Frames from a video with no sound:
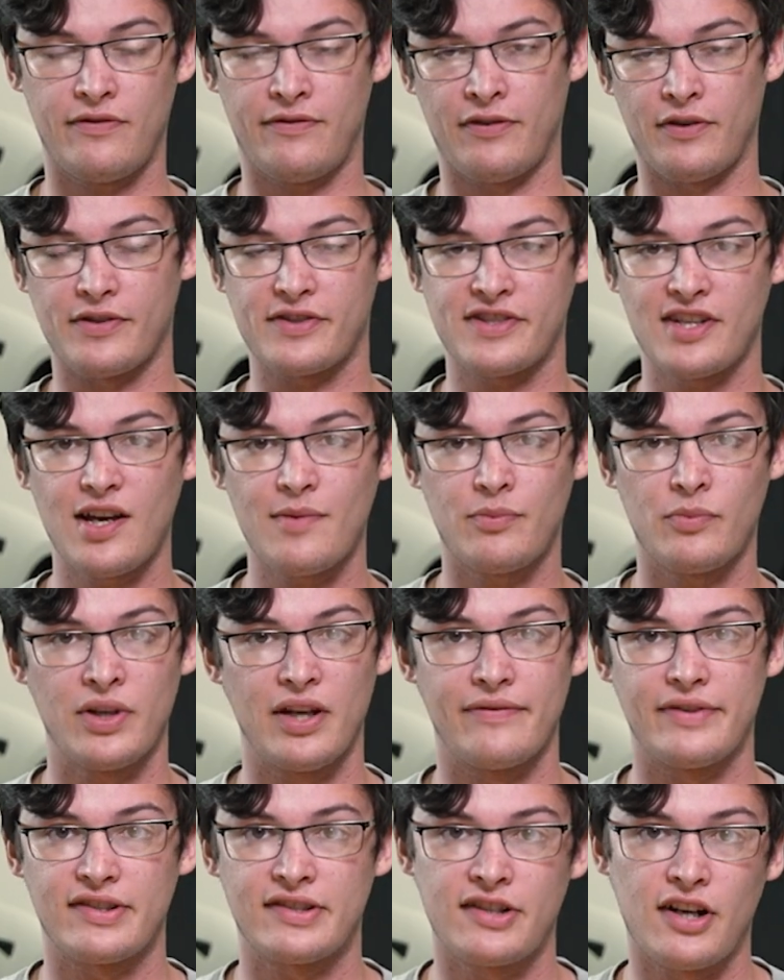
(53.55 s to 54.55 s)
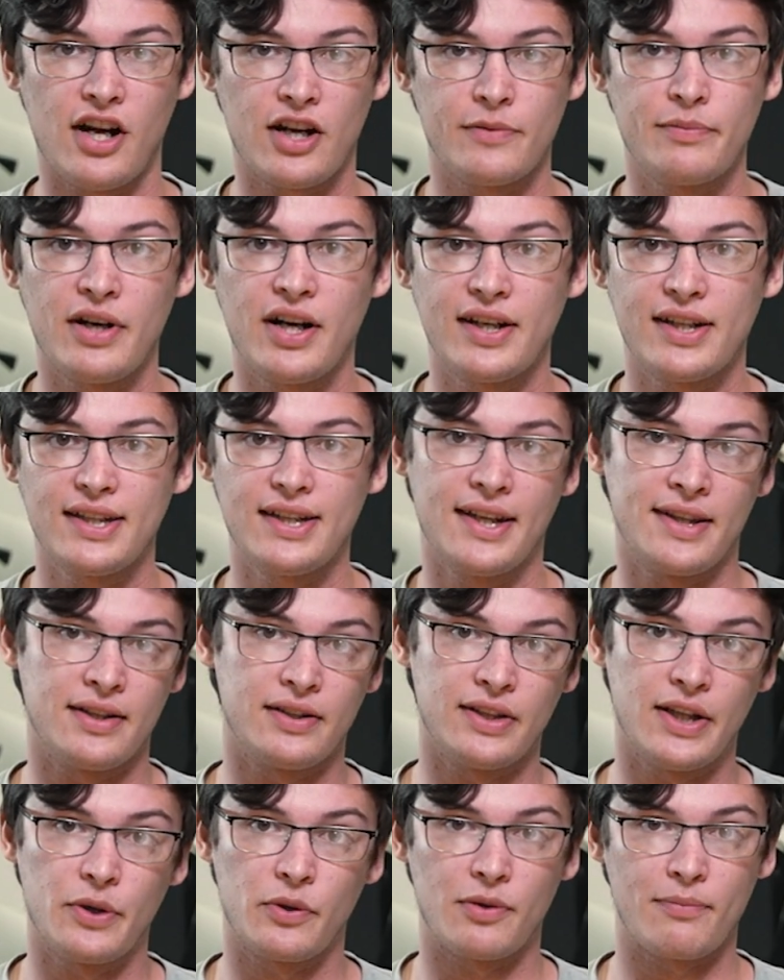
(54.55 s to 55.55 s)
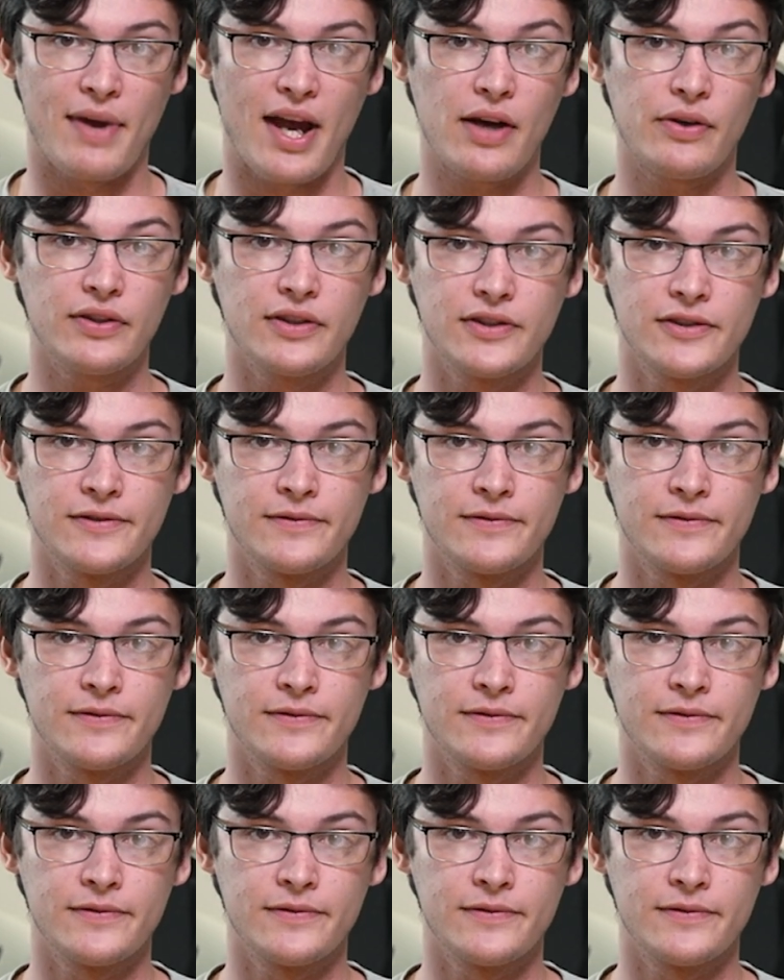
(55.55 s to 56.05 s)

First up, we have the shock body and the lower mount.